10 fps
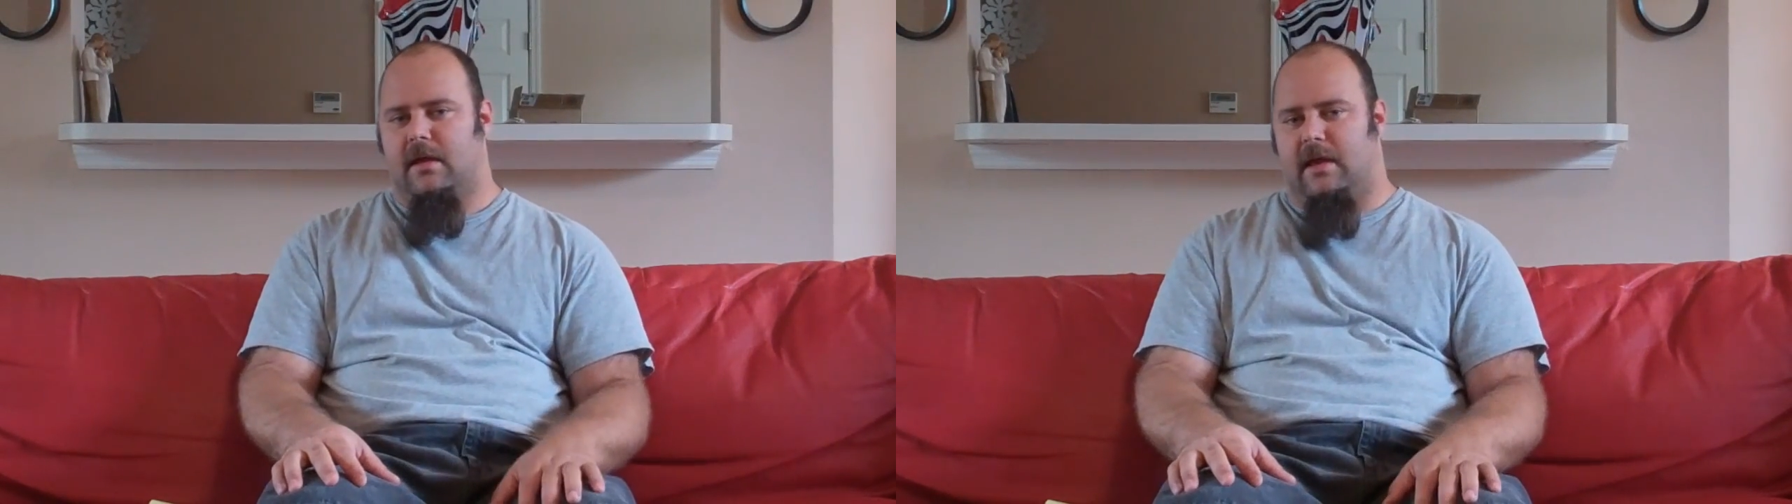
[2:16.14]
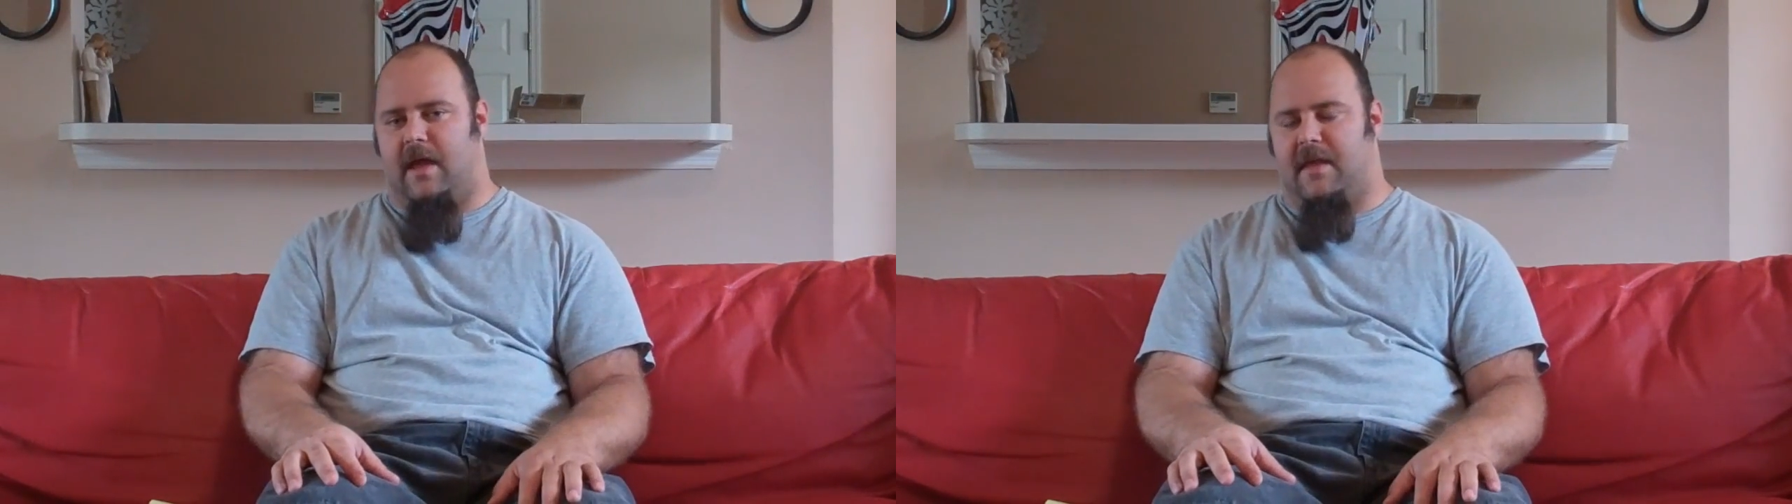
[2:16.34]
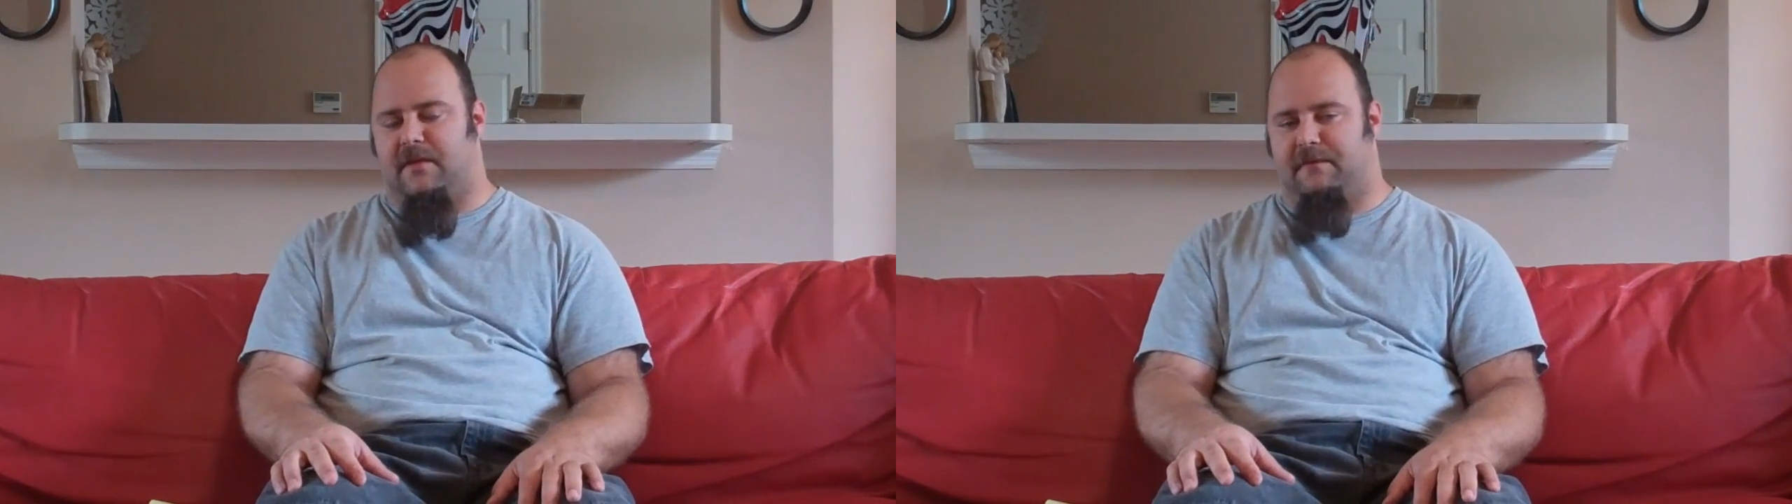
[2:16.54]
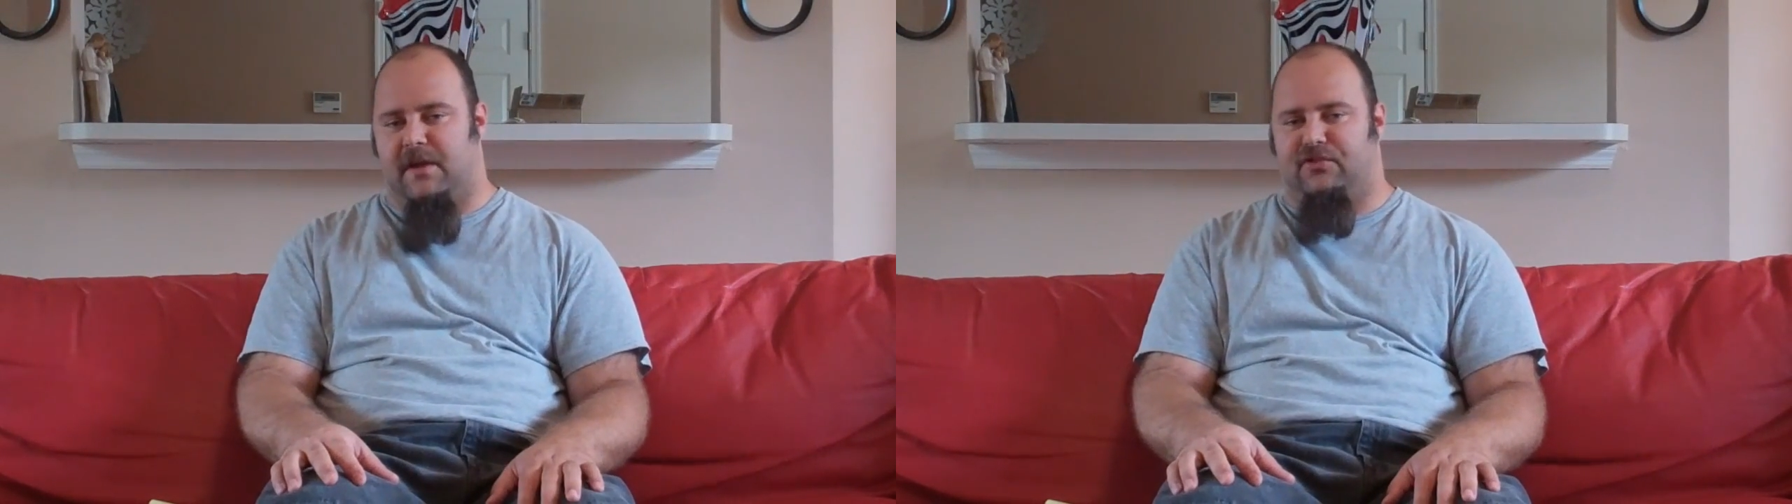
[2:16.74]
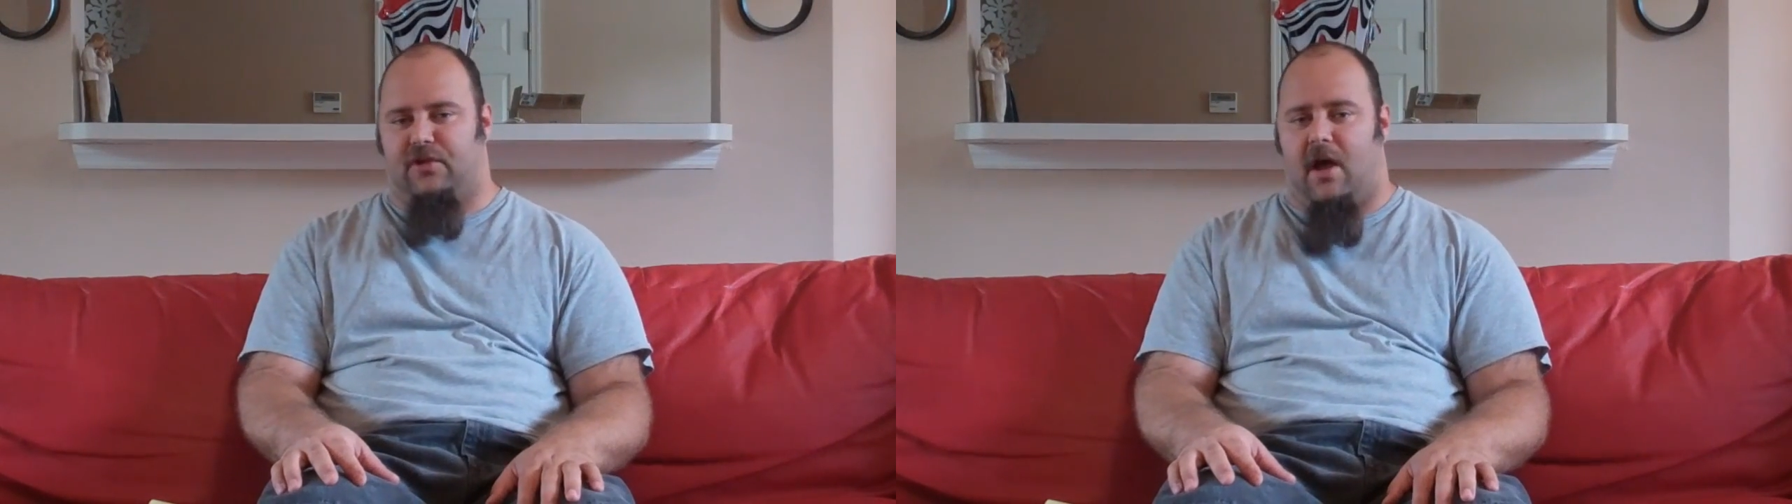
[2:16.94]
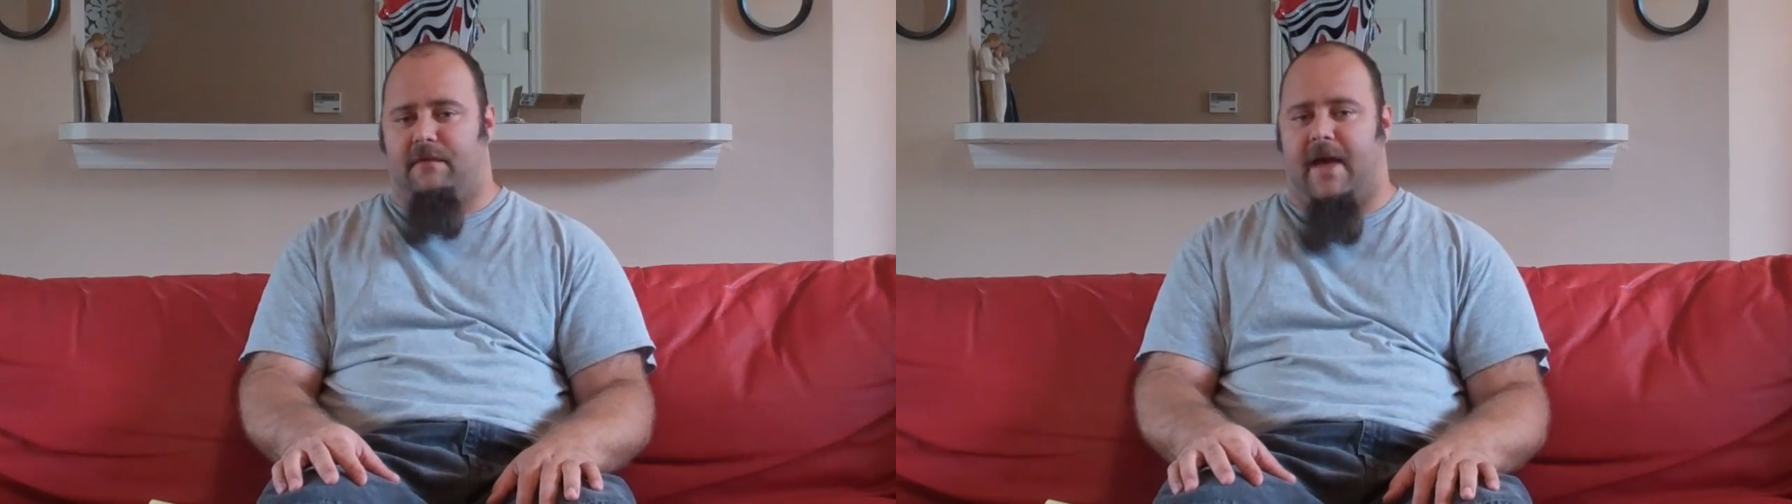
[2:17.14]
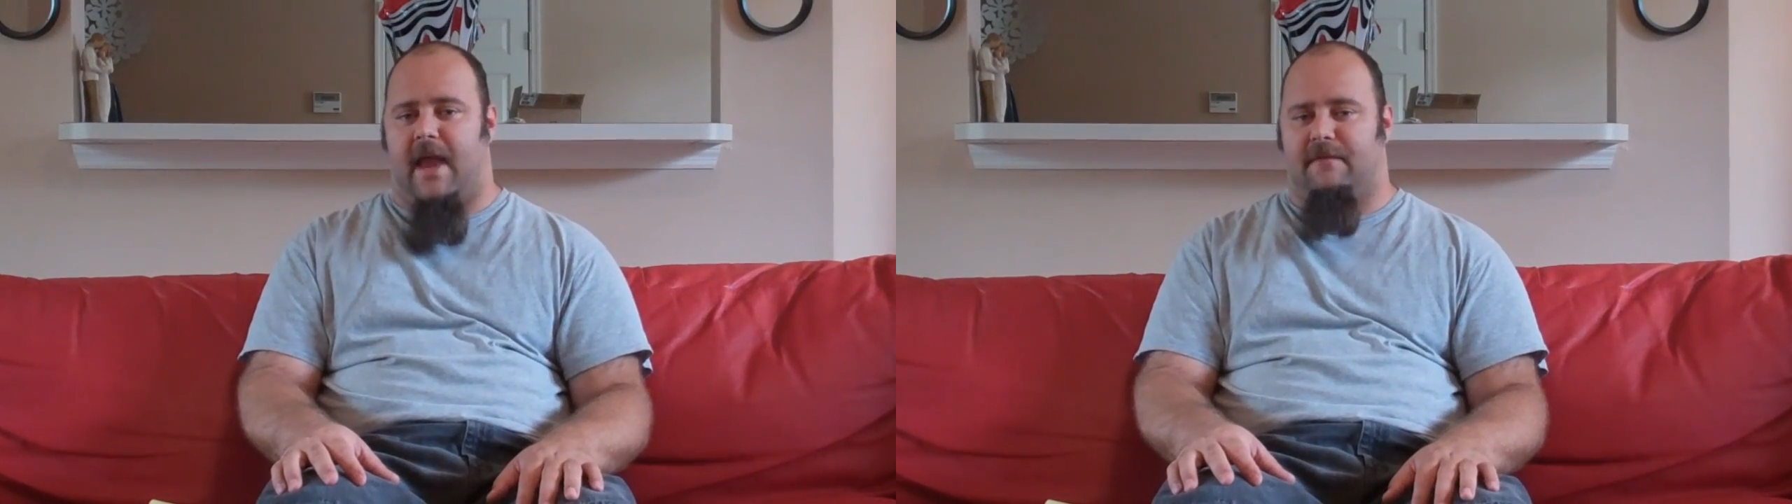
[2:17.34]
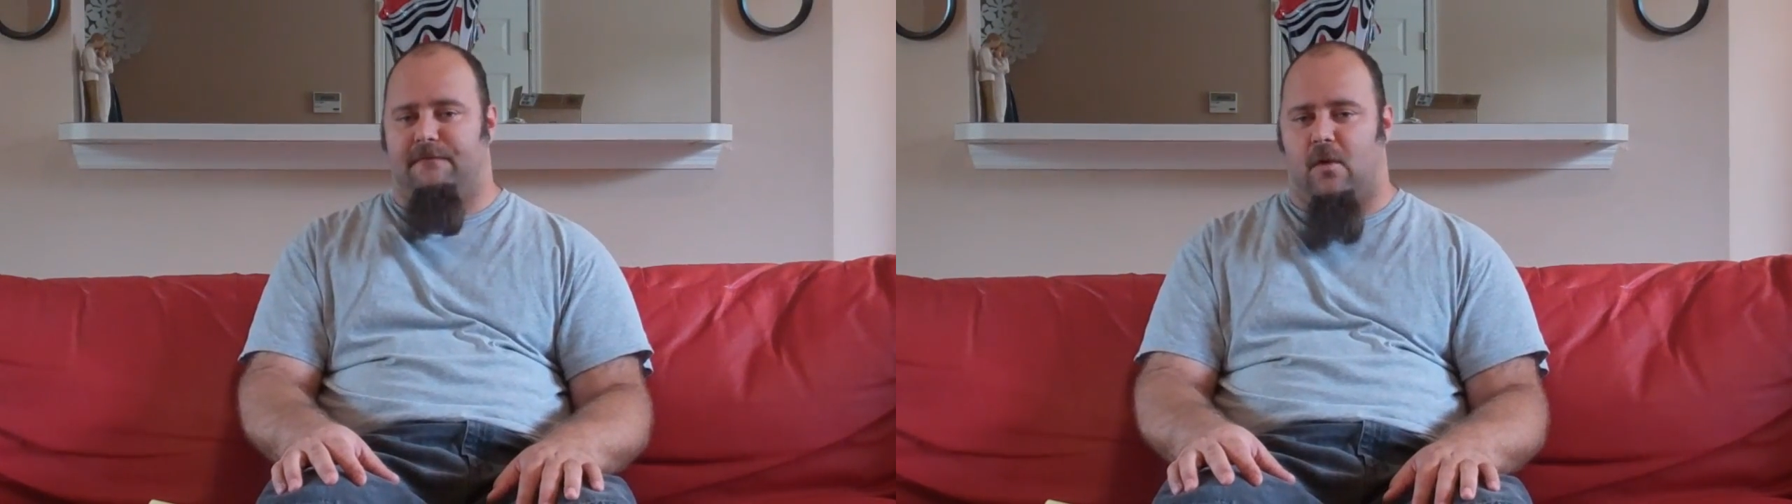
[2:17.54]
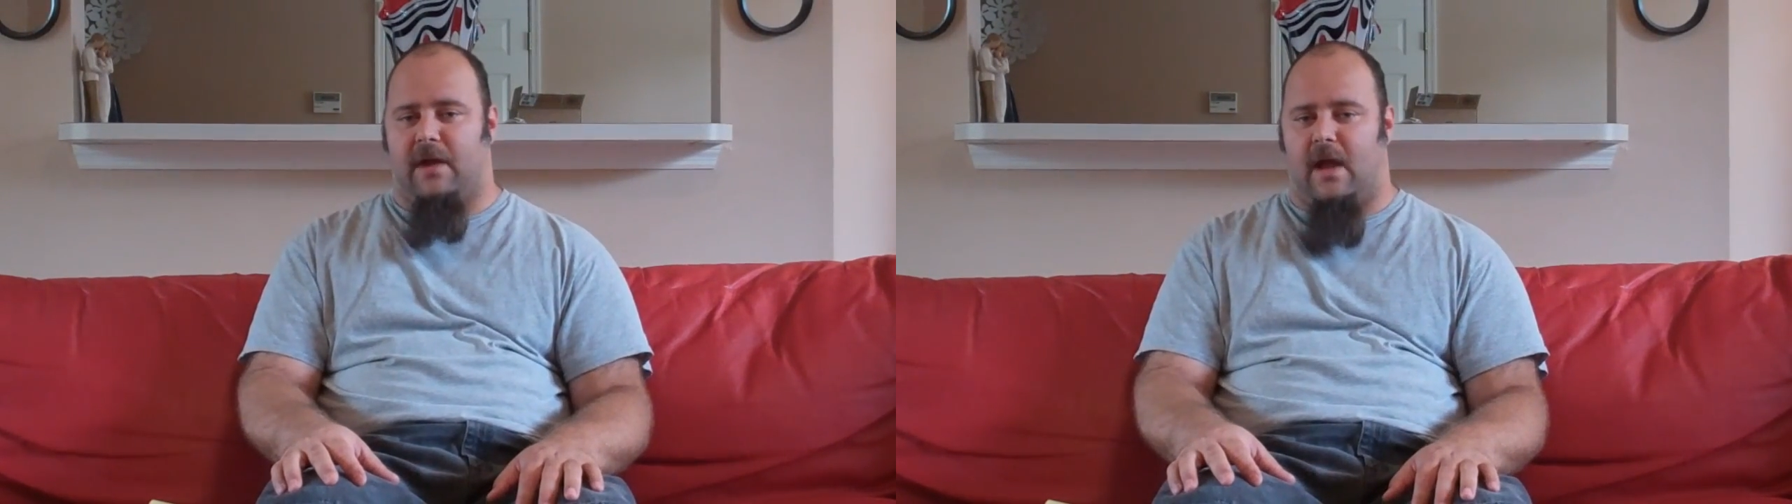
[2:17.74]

And then to finish it off, I added 4